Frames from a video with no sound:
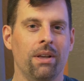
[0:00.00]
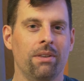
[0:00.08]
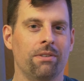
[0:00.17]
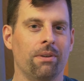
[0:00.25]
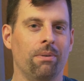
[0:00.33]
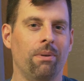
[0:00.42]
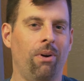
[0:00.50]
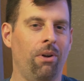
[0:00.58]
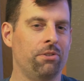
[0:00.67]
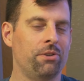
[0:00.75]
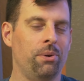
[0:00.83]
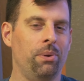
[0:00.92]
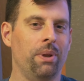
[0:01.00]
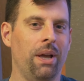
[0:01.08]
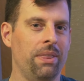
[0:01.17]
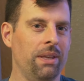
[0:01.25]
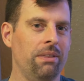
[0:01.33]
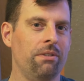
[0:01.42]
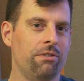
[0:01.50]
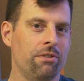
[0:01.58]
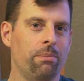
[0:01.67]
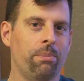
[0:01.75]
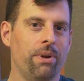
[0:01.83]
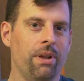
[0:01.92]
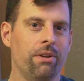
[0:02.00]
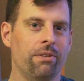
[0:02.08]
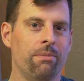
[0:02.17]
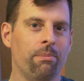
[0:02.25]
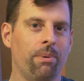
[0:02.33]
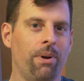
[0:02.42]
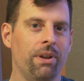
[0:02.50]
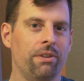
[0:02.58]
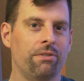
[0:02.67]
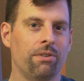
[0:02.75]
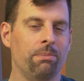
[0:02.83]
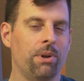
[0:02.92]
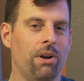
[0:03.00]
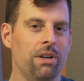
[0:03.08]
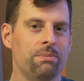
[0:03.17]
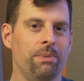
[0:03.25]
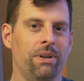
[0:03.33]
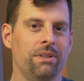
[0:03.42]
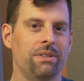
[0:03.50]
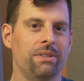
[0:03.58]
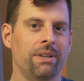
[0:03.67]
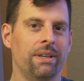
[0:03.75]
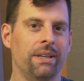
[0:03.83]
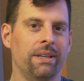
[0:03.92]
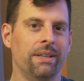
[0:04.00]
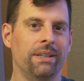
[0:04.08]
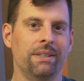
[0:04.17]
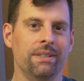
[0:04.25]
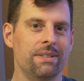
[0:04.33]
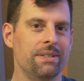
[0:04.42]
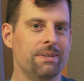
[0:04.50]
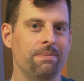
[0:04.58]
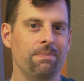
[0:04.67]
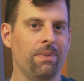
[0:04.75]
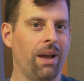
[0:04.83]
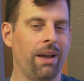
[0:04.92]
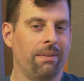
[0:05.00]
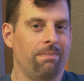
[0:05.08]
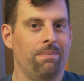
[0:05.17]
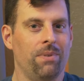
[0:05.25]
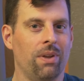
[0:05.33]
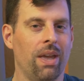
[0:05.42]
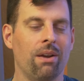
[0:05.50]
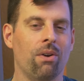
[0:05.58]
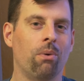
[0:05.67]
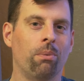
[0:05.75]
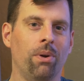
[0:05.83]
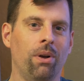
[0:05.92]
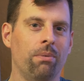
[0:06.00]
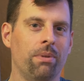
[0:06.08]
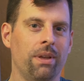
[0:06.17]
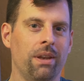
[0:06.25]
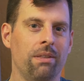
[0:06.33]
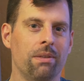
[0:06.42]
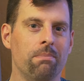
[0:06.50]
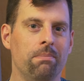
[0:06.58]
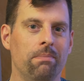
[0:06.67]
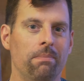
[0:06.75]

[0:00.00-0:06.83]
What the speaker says: So all told, I think these are pretty good products from Cosmux, and I can't go wrong with any of them.